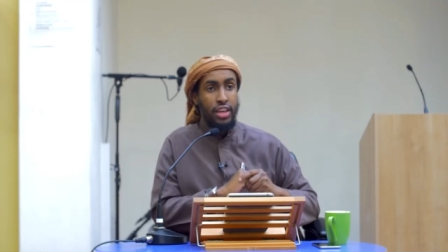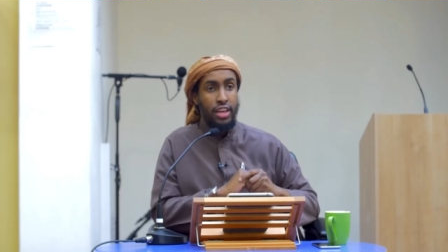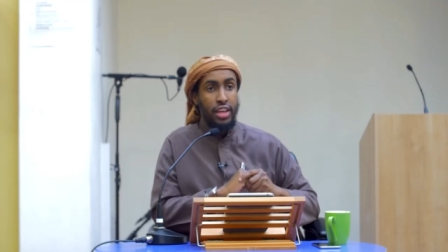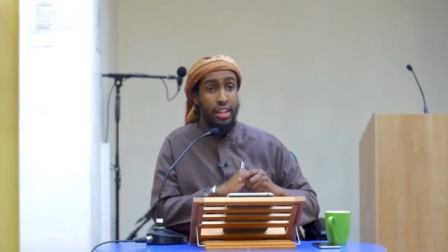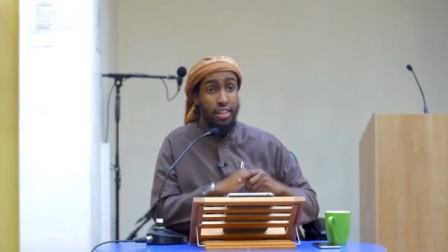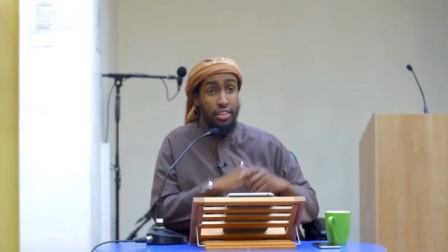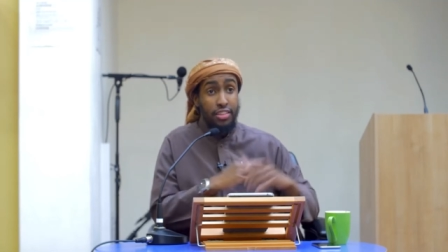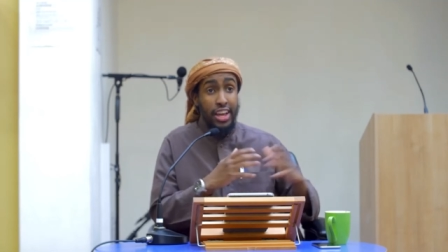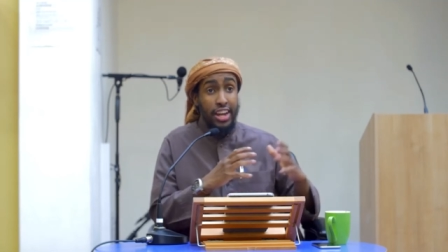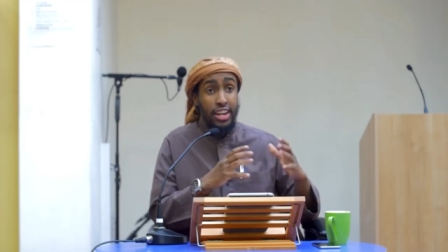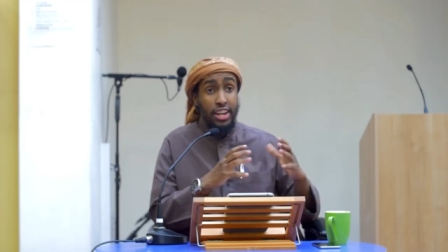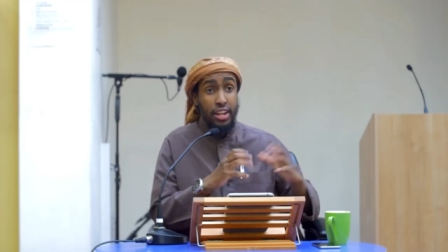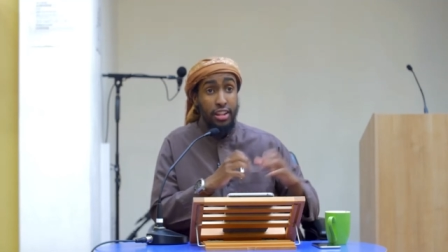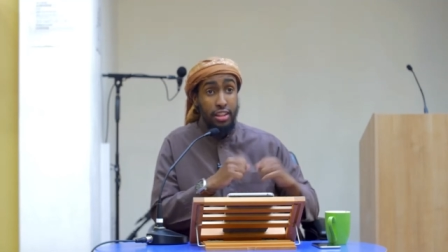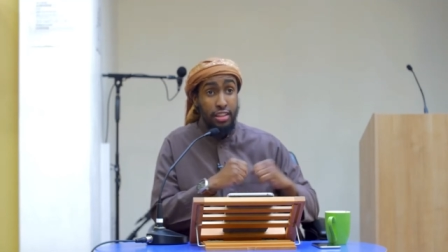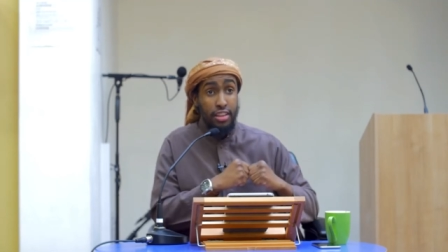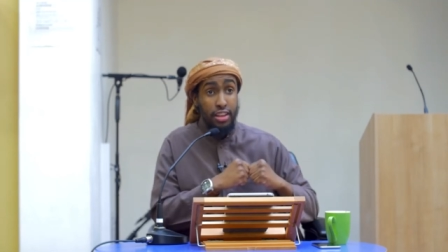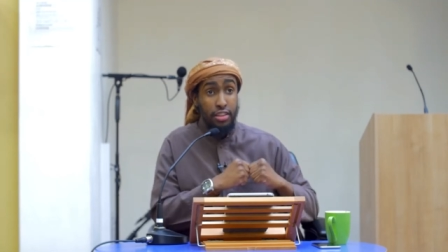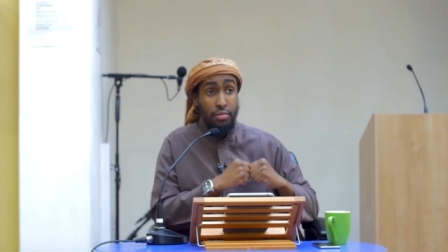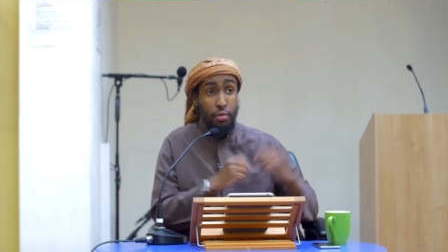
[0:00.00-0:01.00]
And this actually,
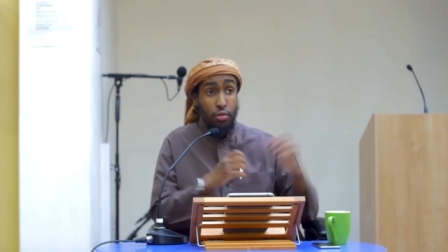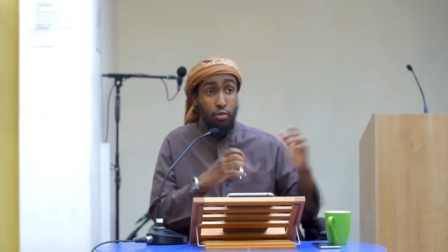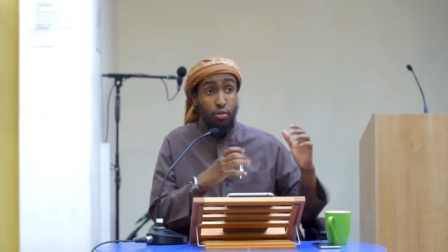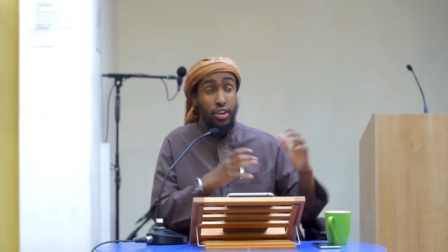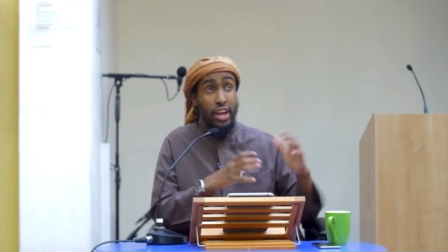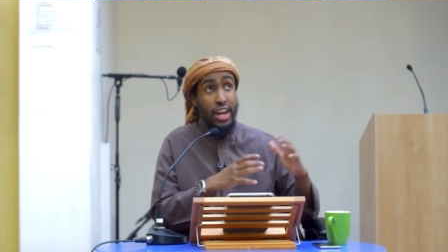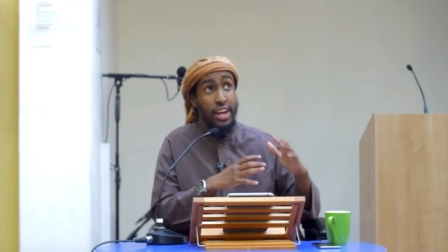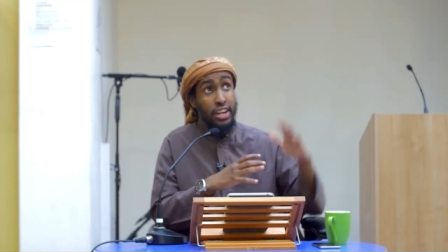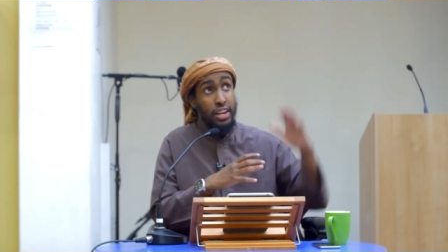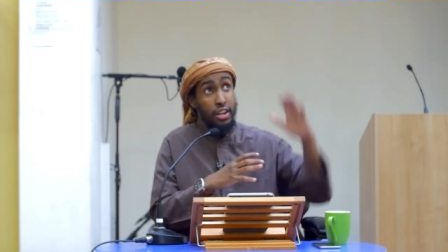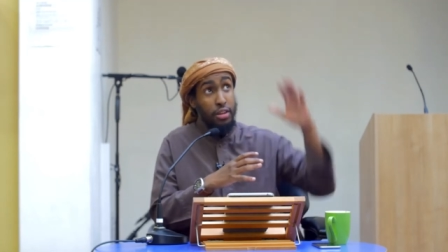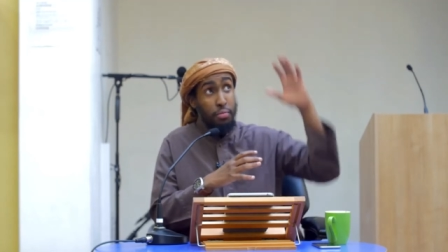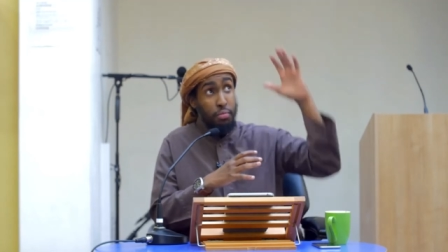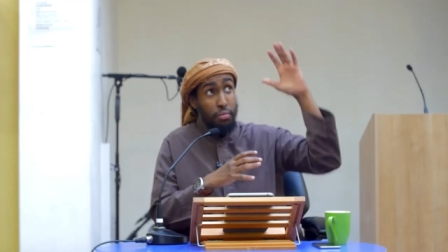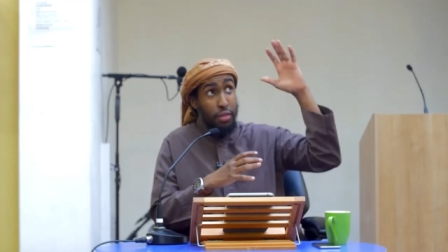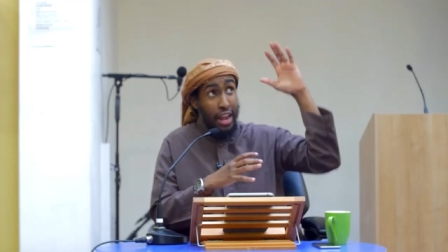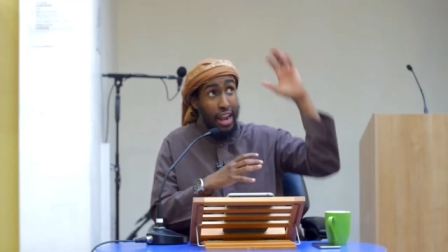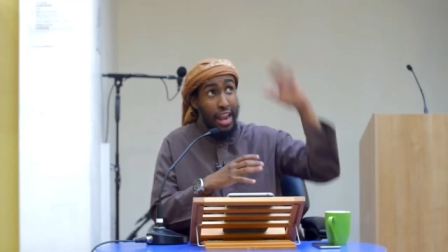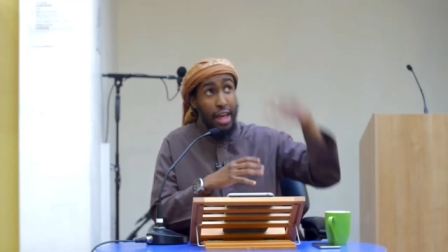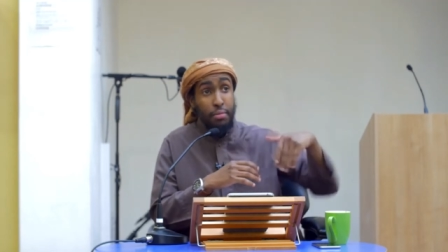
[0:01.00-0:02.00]
this explosion actually
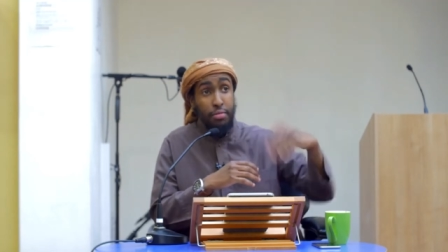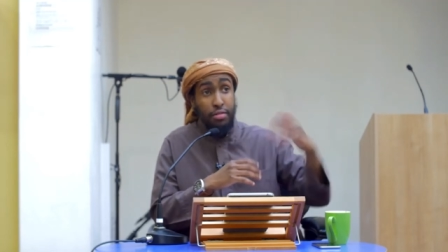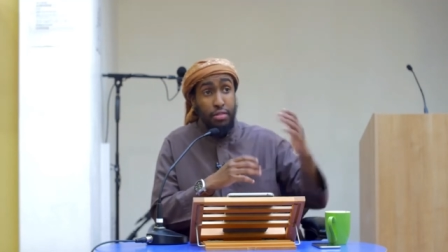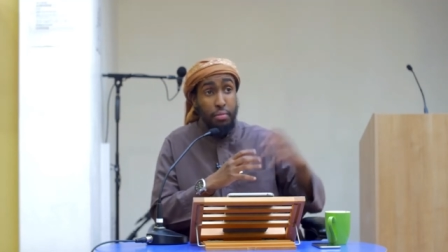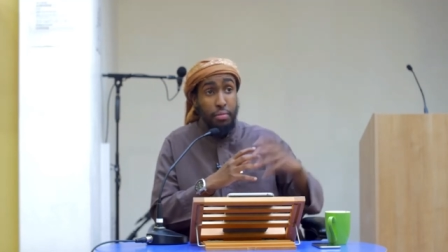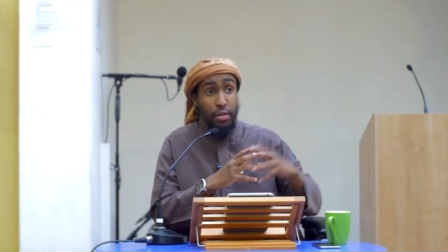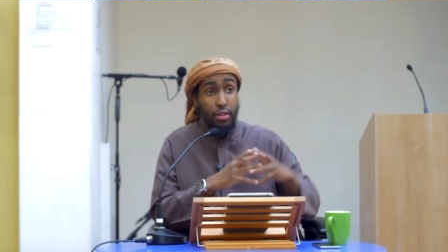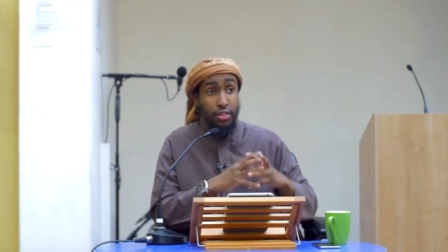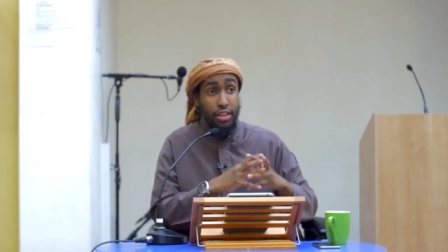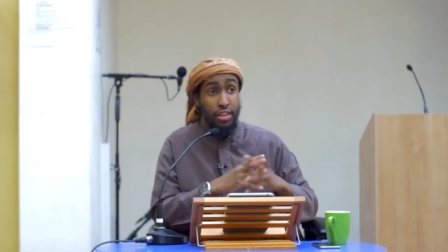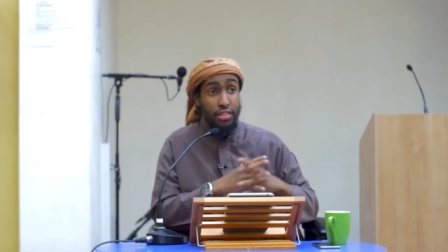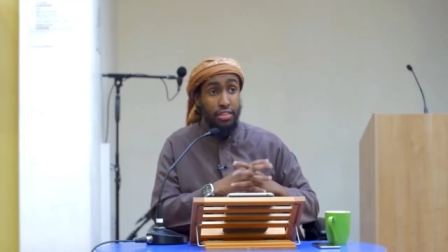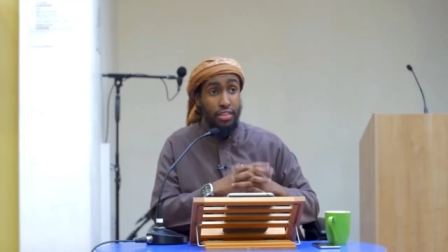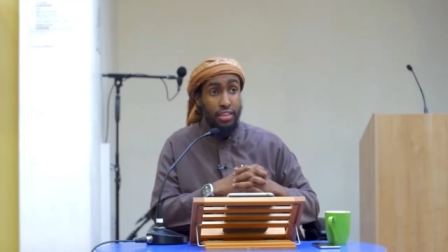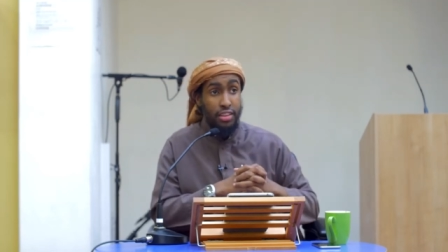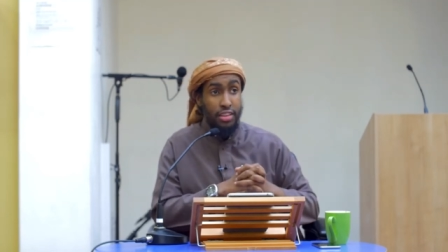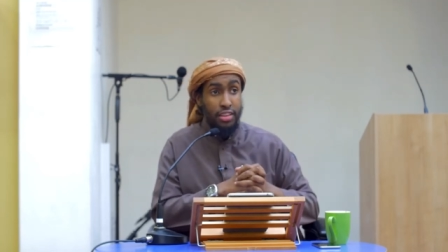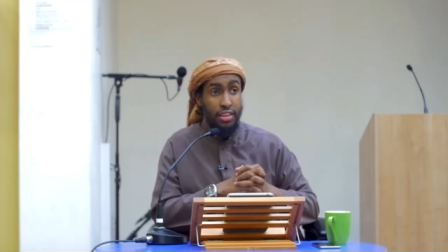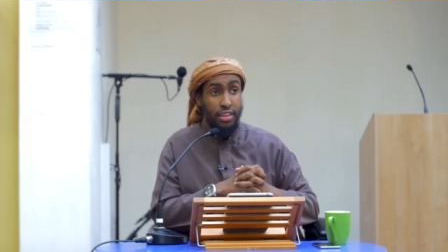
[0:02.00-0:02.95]
collapsed buildings,